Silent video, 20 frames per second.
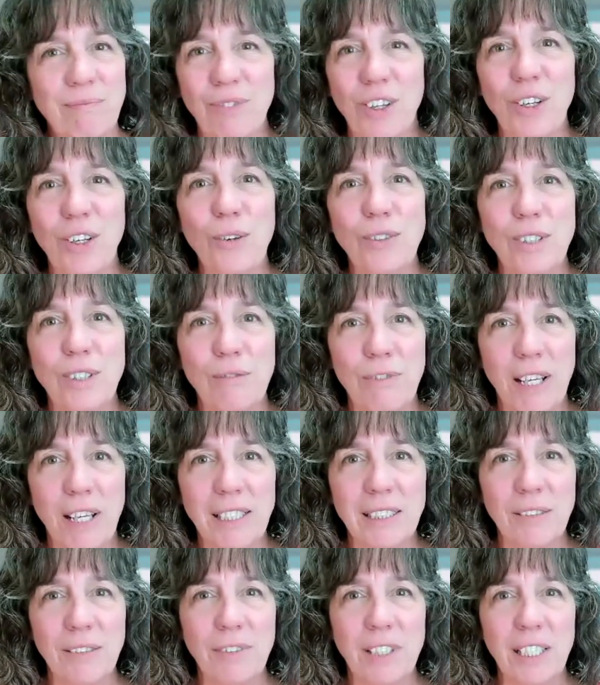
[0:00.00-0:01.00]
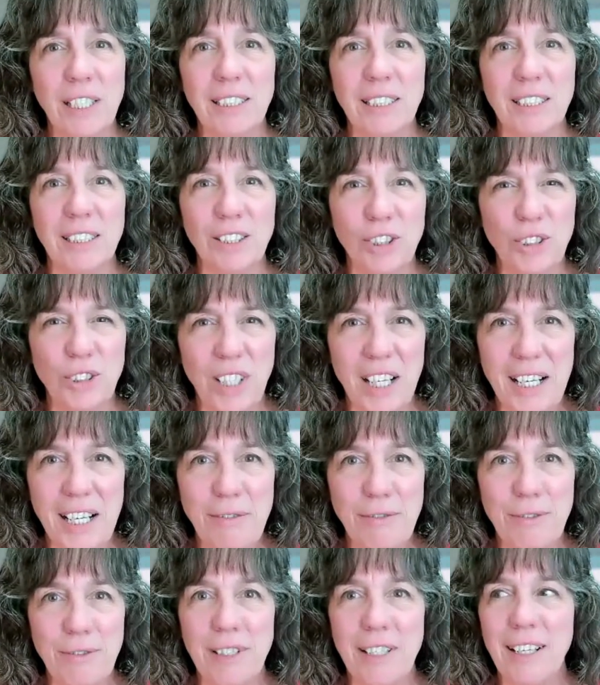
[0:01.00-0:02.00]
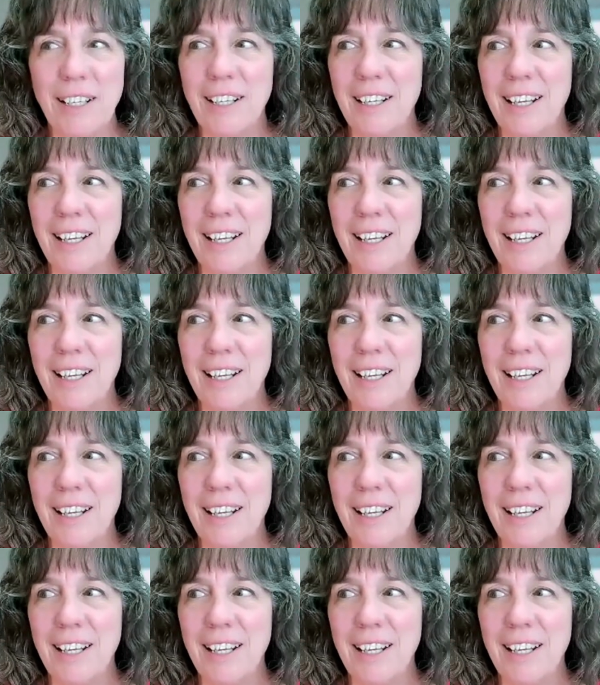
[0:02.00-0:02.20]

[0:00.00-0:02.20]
You know, divisiveness and strife